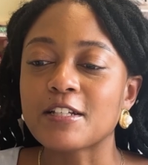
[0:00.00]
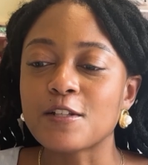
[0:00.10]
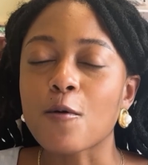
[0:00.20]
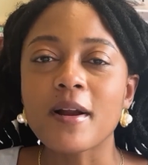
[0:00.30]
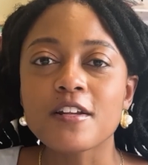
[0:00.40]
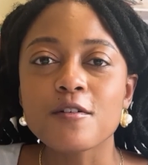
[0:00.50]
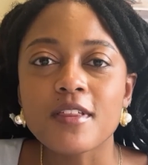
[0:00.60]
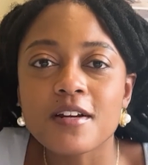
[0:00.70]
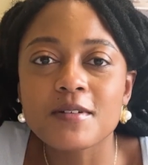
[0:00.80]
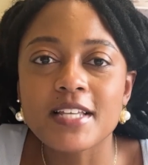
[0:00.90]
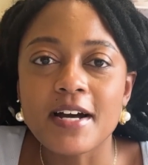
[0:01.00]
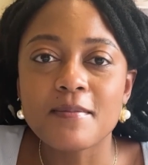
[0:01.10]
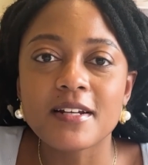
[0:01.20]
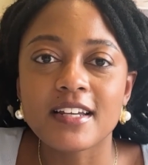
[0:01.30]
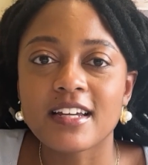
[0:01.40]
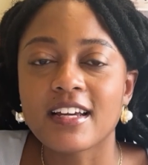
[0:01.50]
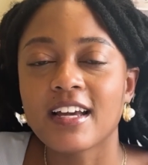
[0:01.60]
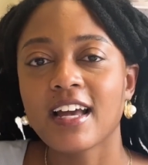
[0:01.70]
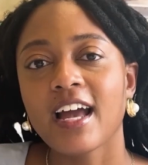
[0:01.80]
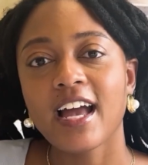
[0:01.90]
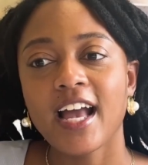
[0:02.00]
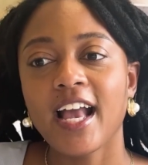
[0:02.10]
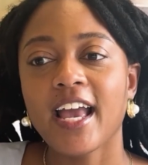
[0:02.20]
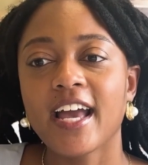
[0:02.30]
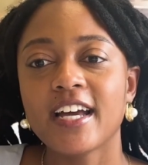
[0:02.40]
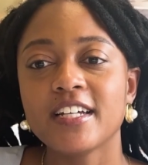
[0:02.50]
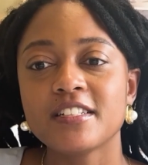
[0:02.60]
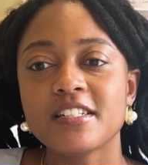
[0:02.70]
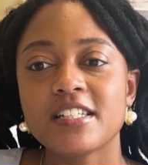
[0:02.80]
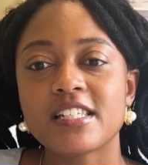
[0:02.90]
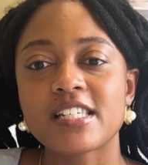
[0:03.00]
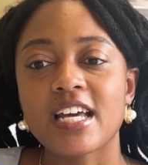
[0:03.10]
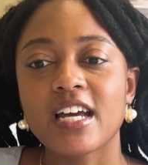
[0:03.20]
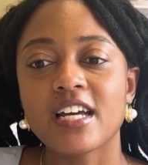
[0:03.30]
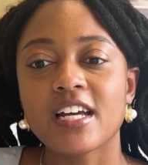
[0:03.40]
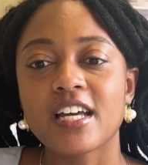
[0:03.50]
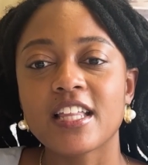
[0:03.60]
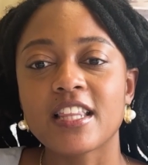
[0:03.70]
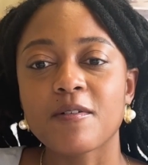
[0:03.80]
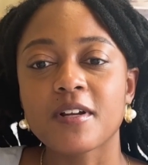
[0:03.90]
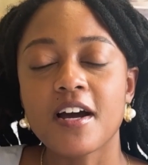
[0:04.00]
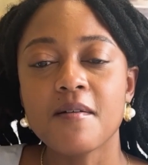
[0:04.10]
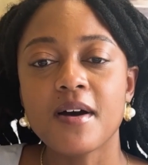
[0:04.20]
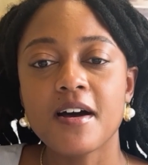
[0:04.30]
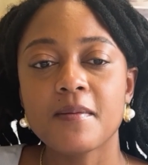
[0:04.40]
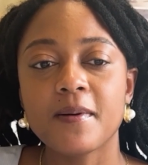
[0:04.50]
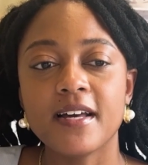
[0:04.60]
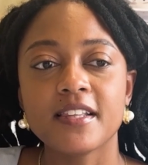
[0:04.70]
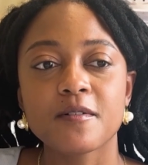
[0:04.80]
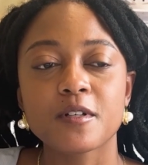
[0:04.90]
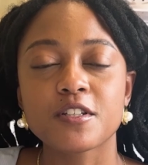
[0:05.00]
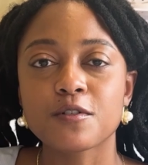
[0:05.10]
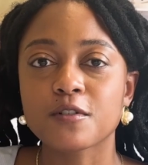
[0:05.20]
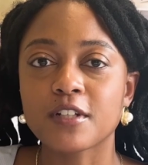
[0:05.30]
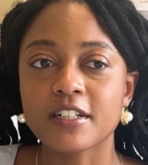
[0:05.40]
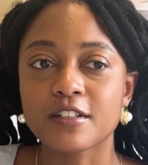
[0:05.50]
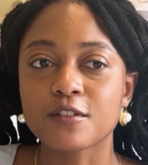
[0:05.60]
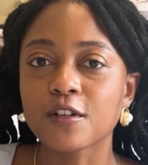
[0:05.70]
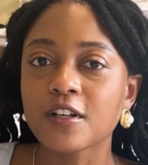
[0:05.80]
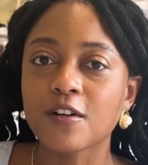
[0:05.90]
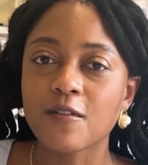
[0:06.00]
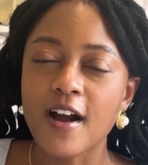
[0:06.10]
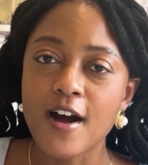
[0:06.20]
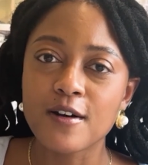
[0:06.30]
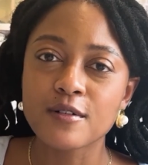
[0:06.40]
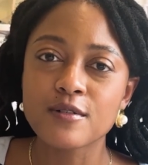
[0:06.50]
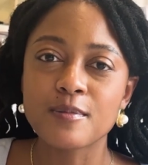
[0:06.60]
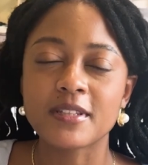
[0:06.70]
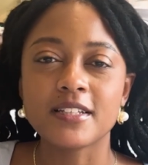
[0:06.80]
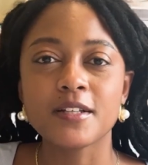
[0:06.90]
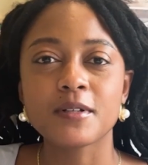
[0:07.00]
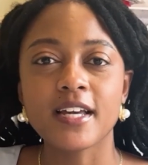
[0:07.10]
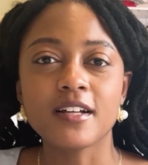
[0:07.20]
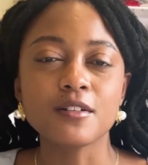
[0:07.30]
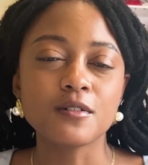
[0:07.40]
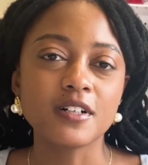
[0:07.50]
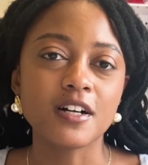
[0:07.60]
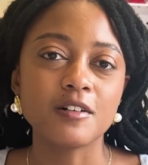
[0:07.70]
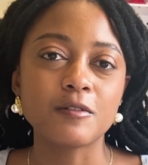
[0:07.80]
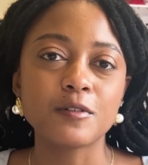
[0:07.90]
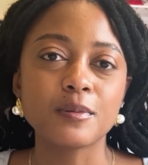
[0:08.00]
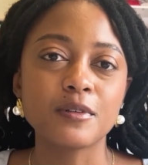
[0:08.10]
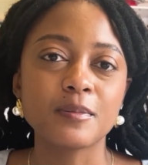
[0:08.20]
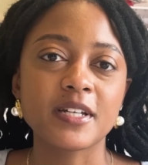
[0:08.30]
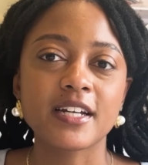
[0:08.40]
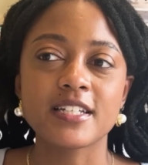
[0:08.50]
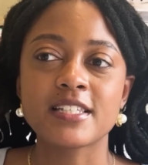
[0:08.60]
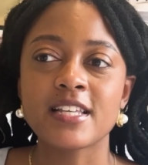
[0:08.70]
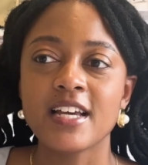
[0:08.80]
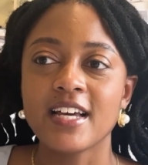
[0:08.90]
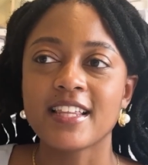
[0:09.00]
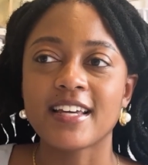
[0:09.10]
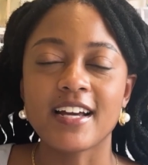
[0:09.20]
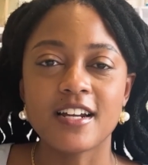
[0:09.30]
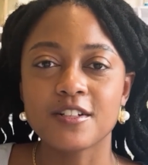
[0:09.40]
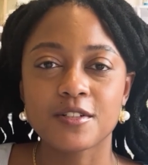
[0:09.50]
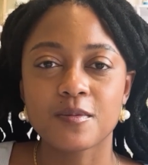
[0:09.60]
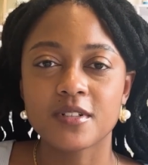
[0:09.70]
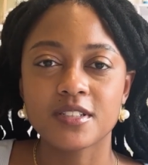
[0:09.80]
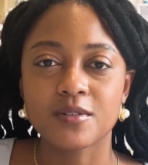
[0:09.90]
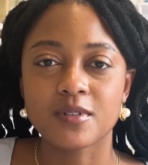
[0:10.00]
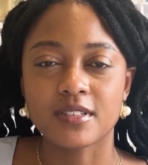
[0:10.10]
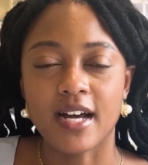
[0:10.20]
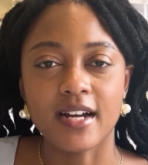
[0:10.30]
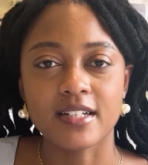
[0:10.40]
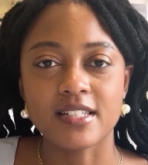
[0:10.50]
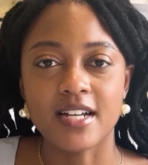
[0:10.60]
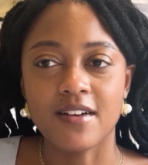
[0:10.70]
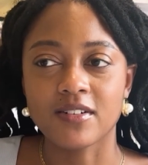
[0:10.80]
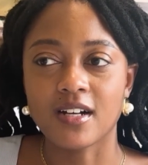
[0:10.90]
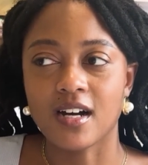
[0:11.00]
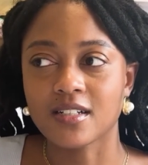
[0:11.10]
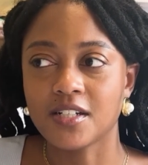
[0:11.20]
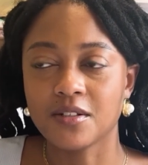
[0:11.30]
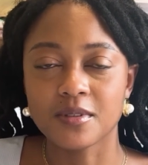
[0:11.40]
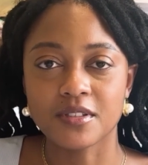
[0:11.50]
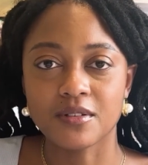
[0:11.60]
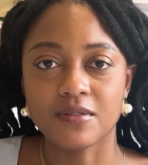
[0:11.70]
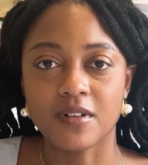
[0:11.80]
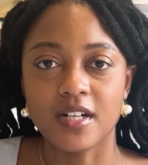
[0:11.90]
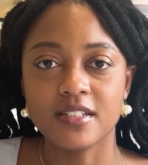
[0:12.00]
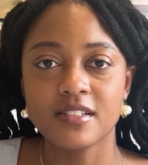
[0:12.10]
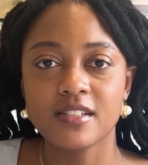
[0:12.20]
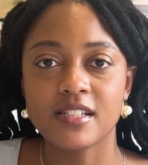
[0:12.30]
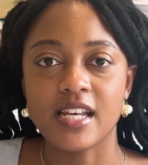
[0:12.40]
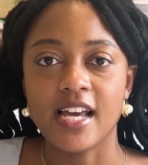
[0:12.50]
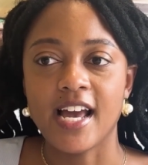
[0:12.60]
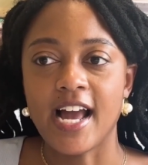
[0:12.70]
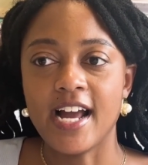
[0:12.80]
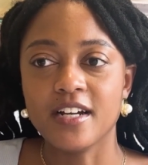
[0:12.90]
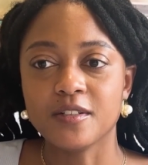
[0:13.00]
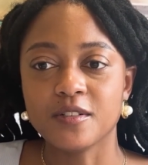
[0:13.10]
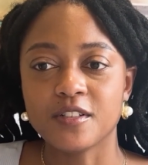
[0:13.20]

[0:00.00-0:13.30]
nobody knew that it was happening. And they would come up and they would start like looking around, but then they would get a little uncomfortable because they kind of just wanted to relax and have a cocktail with their friends. And